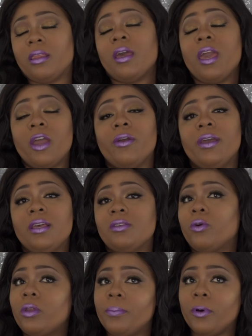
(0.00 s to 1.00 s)
The hair
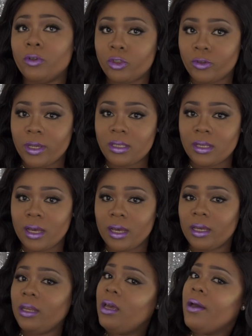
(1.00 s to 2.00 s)
is on the bone straight
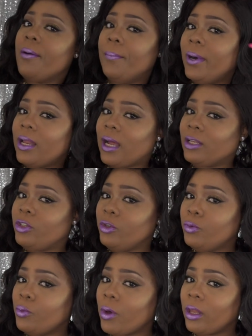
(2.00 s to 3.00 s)
side, but I
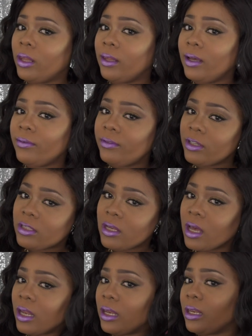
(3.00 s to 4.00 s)
do love this
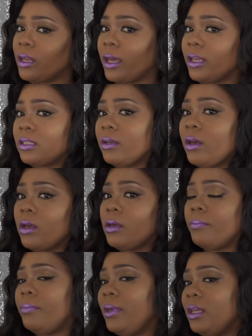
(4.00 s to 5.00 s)
nice
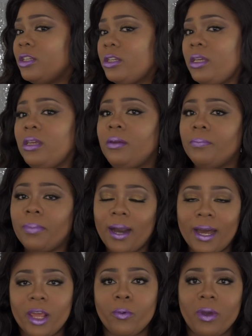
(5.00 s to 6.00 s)
beachy
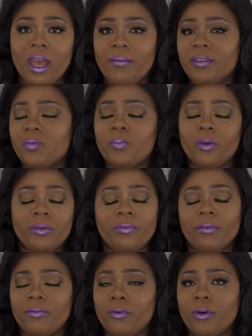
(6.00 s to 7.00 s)
body wave is
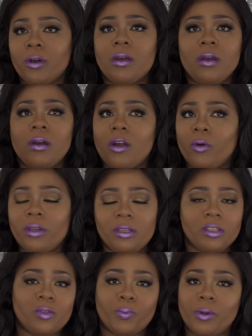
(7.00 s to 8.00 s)
perfect for going
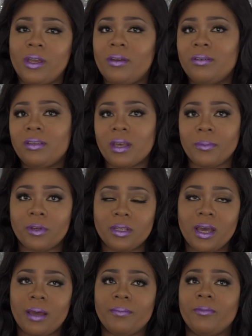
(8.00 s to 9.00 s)
to spring
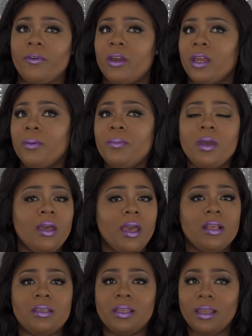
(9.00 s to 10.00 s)
summertime frame
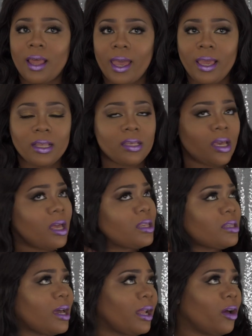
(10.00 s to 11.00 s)
it's light
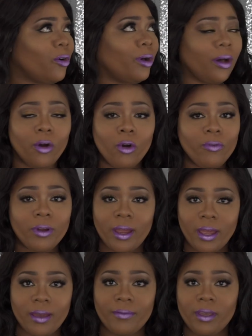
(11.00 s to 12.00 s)
it's not over
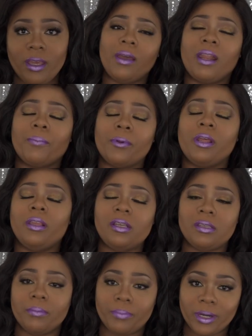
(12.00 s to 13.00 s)
heavy got a pretty
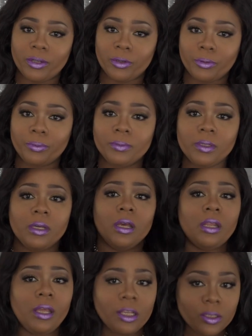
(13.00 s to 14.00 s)
decent bundle
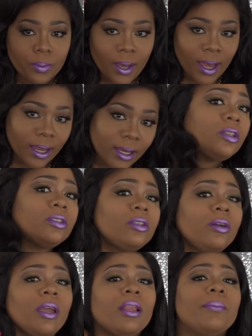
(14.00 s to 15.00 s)
in each pack
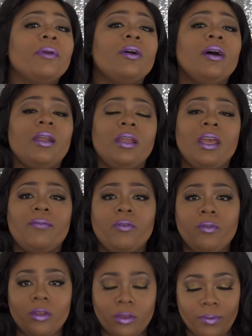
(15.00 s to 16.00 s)
so yeah let me go ahead and give
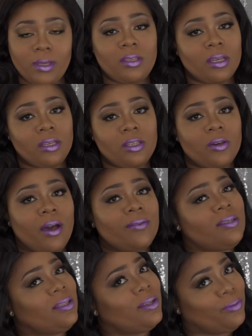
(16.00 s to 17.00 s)
you the 360 so
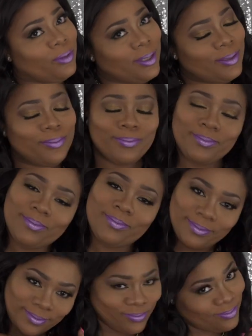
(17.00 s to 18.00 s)
obviously the front
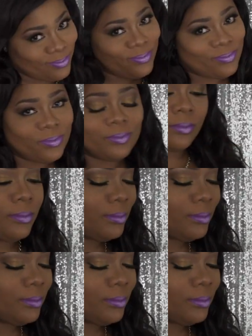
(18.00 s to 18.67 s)
mm-hmm.